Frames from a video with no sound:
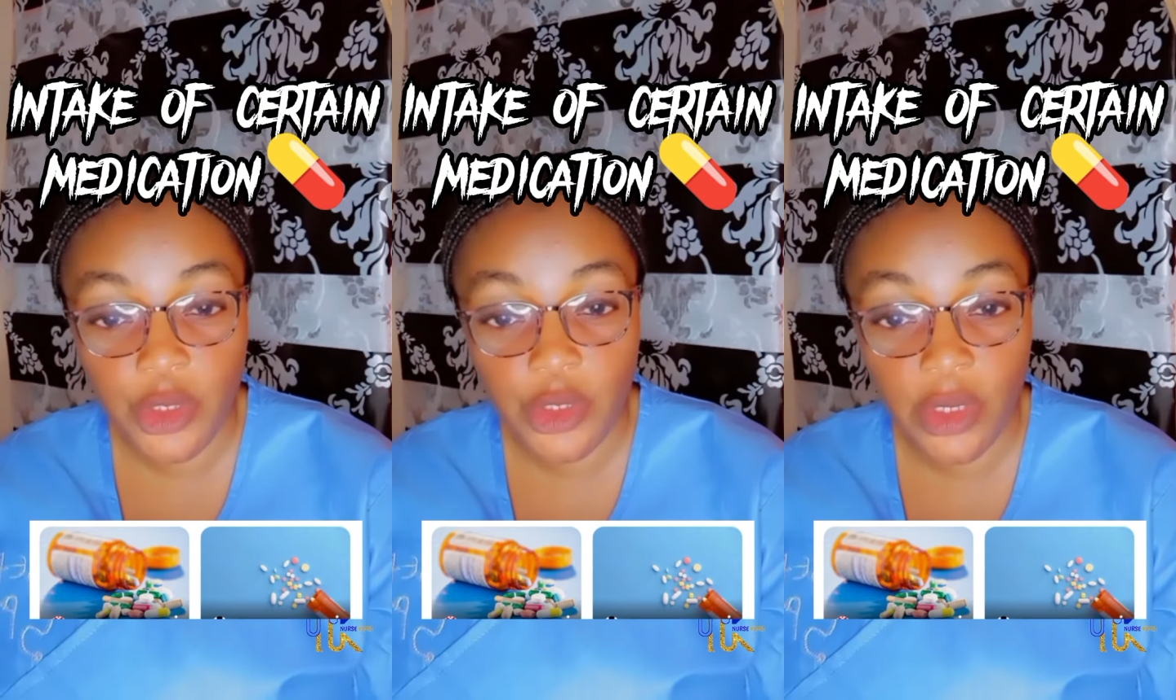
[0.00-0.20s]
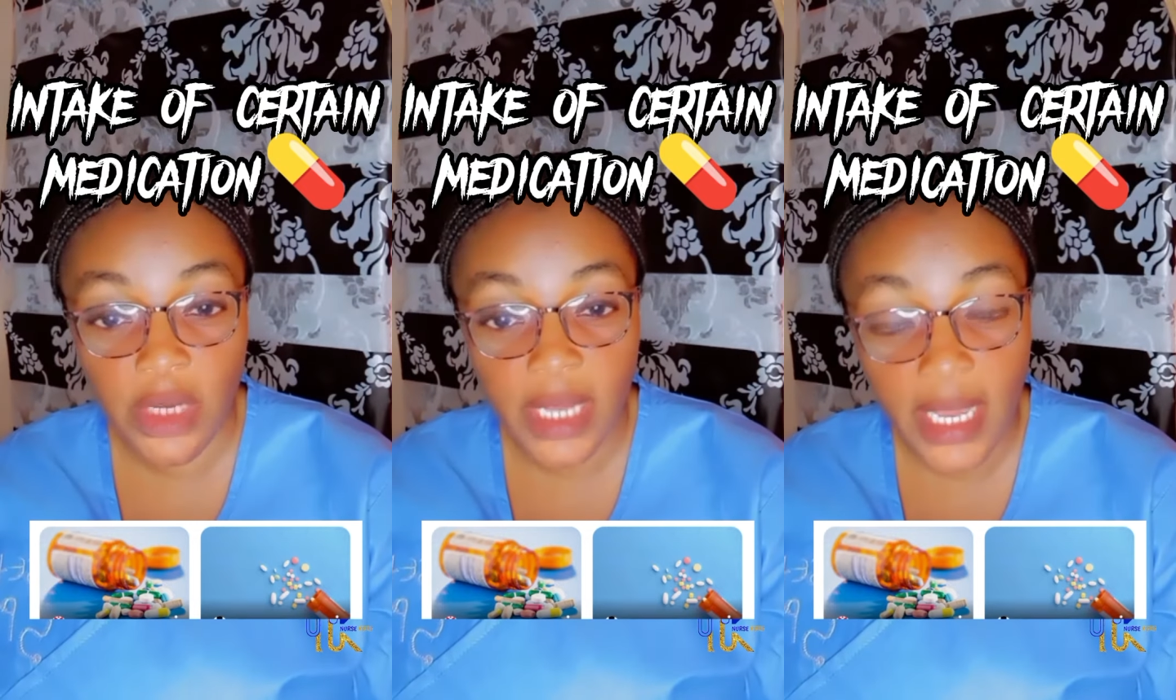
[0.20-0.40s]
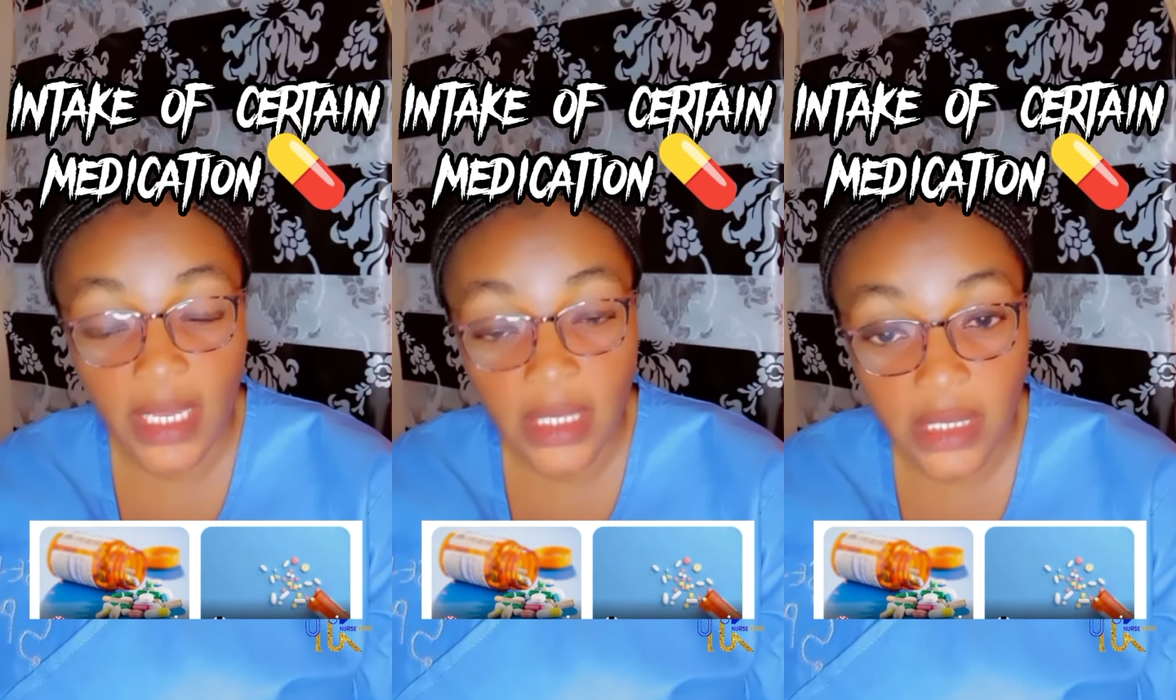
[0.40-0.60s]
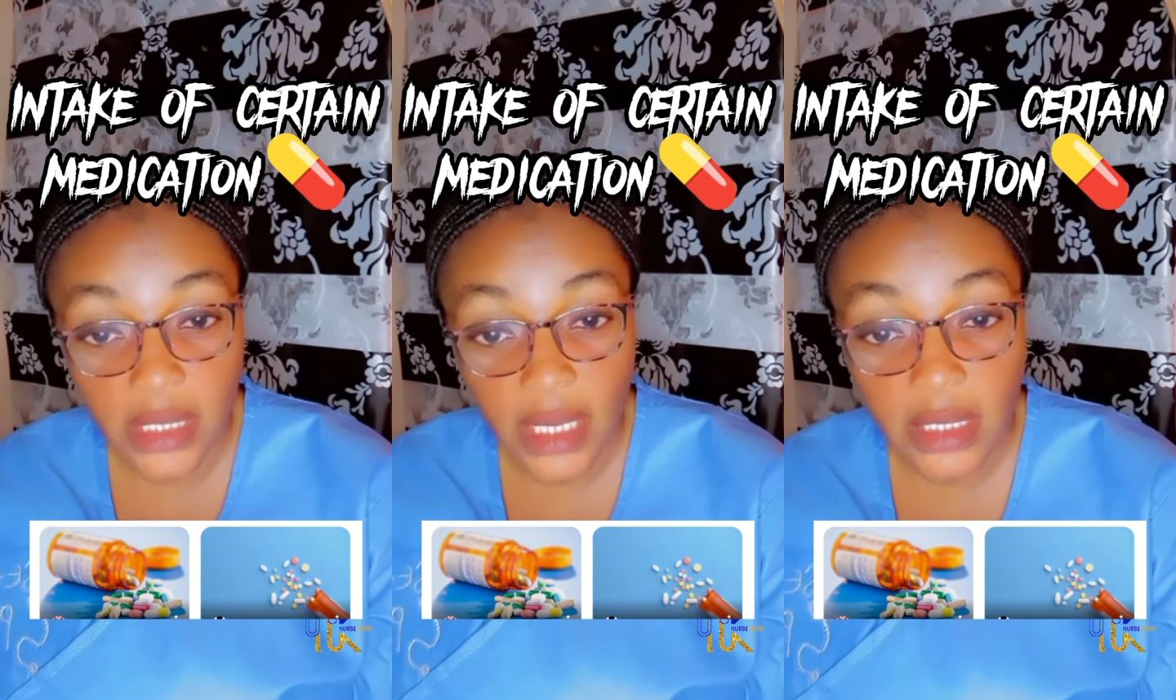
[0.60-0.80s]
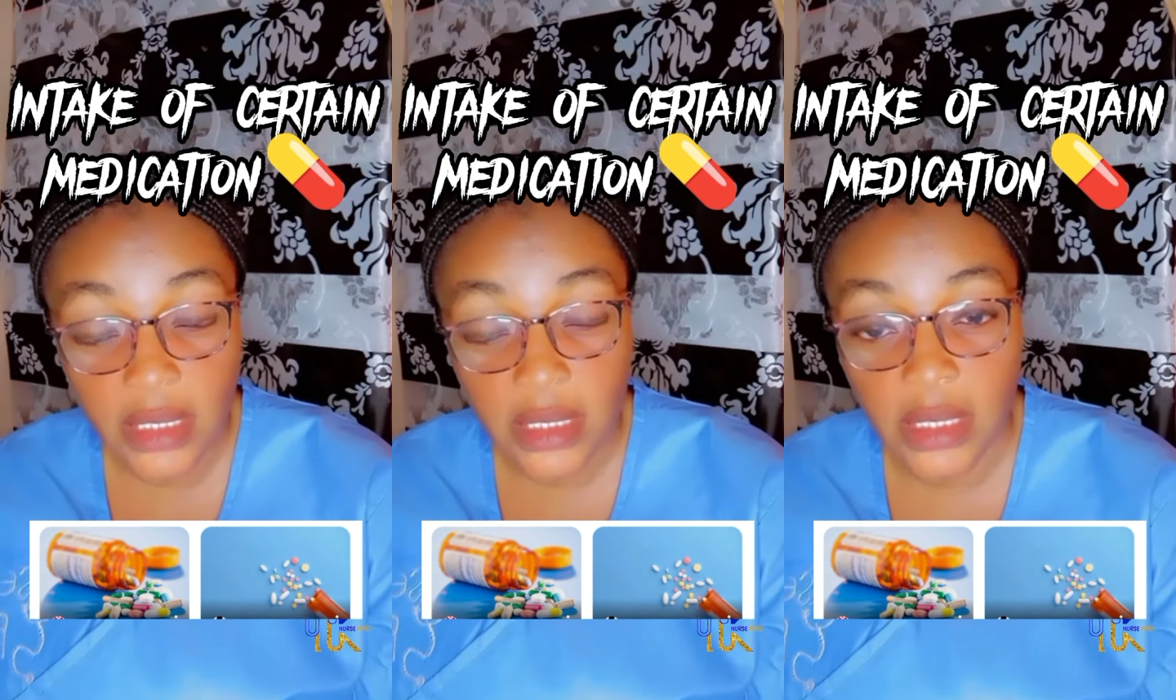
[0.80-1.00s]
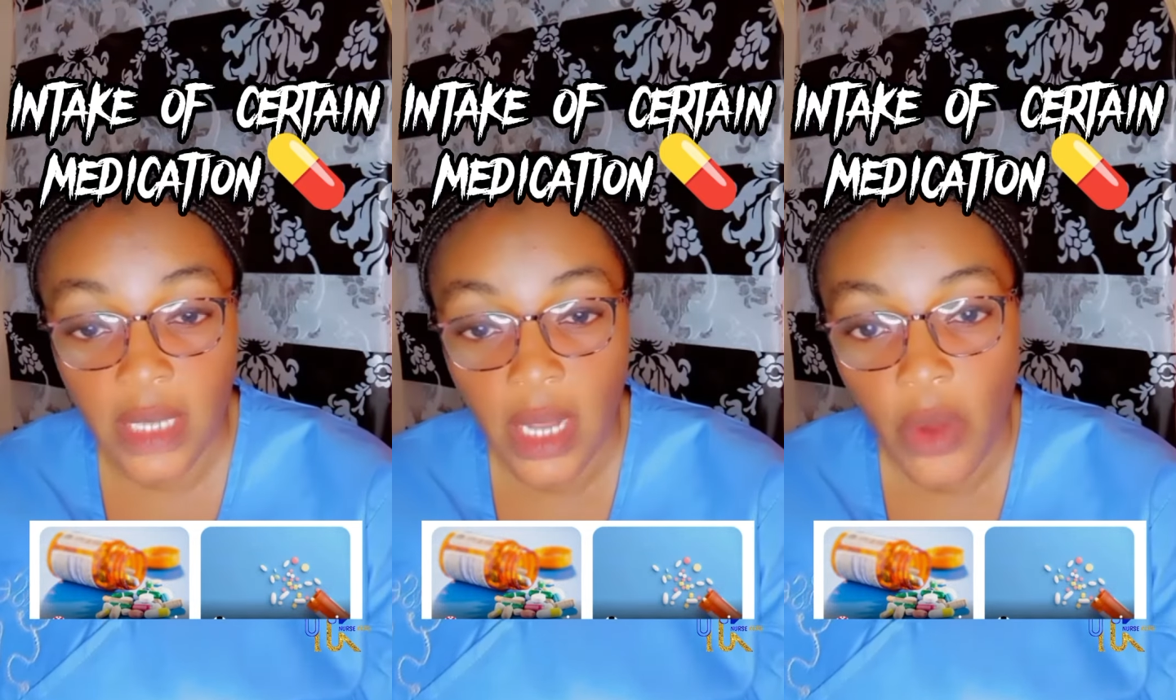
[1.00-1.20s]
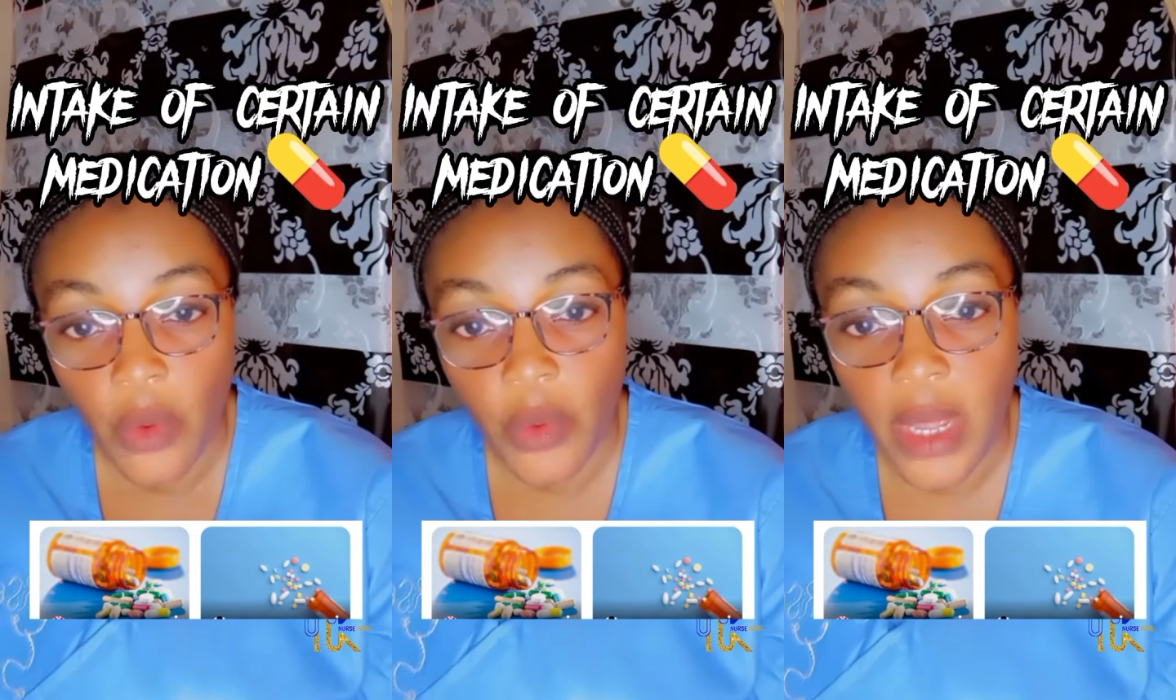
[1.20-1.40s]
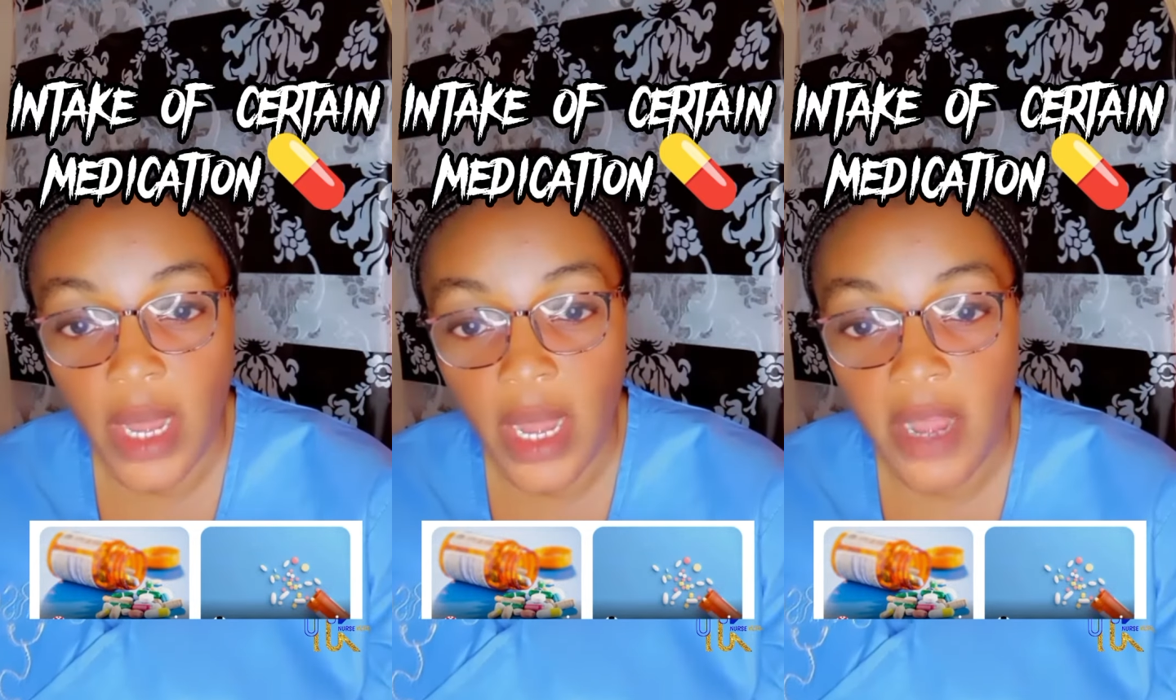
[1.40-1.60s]
drug NSAIDs.
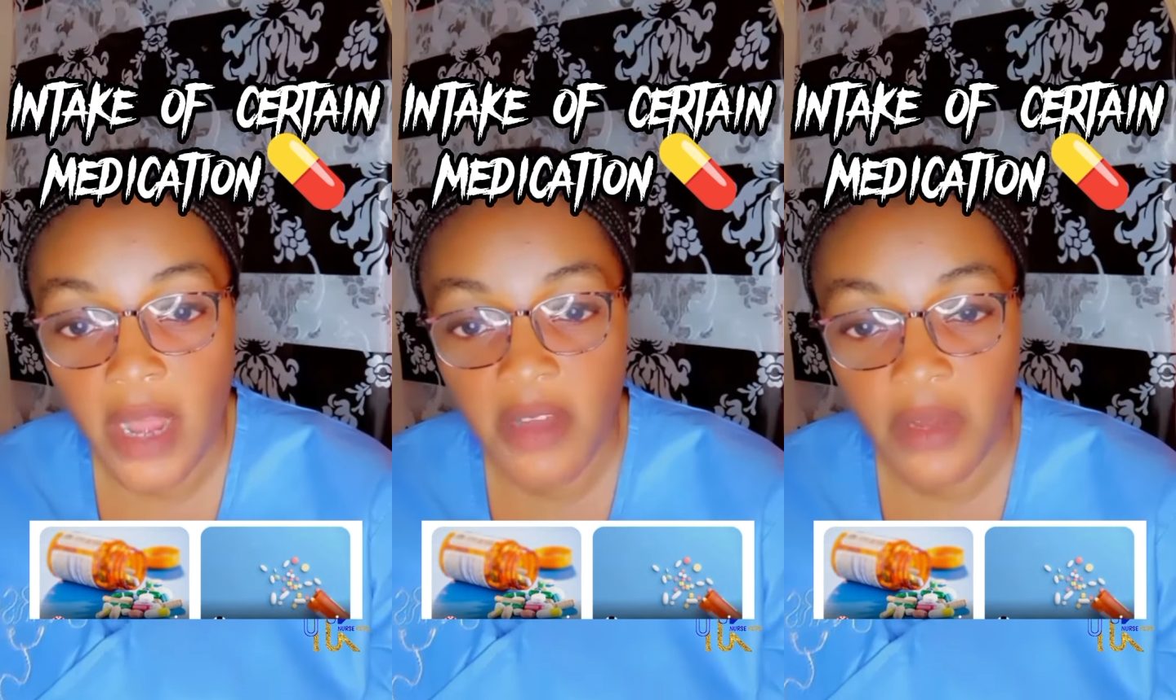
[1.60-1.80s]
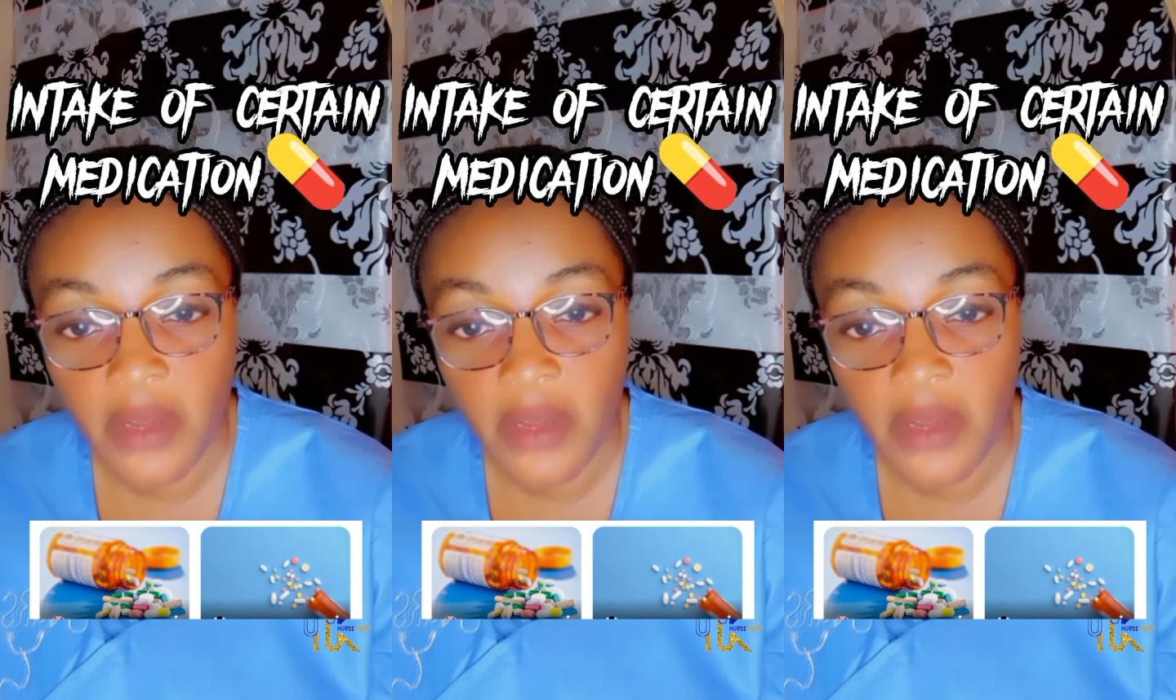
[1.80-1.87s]
We have